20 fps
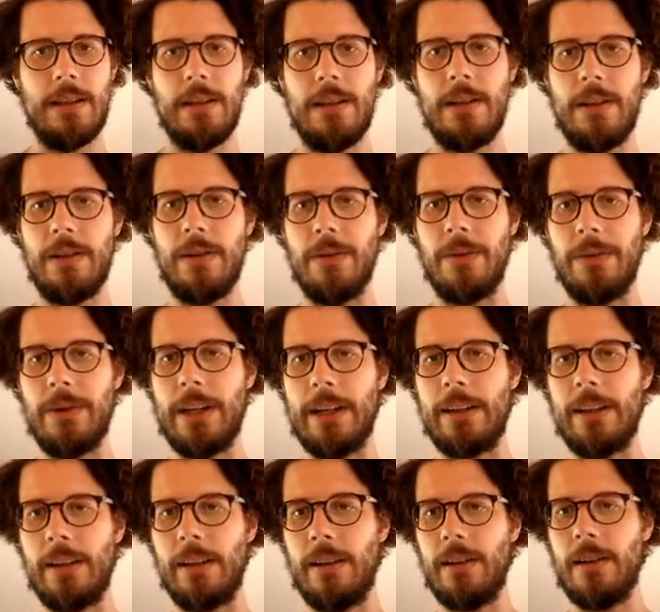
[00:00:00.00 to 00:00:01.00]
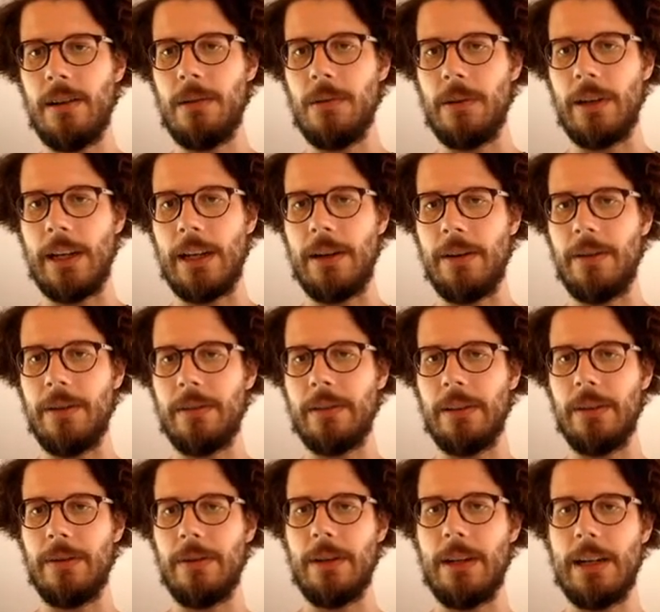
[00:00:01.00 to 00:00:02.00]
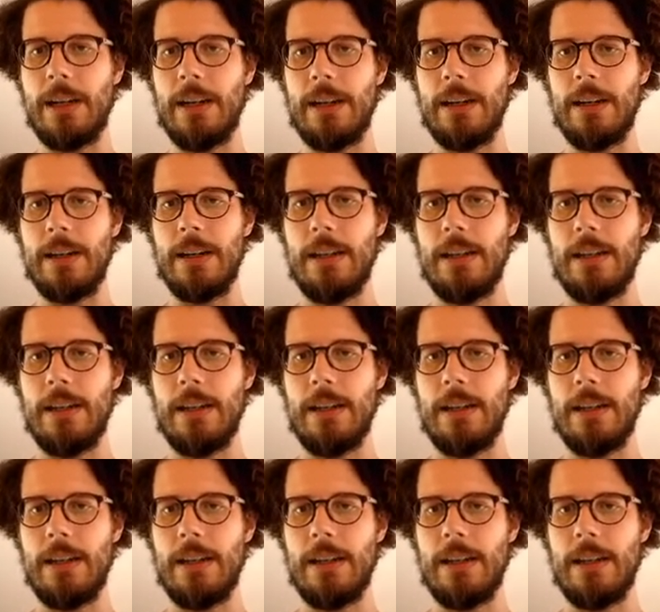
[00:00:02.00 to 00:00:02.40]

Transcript: Oh, right, the goal now. So here,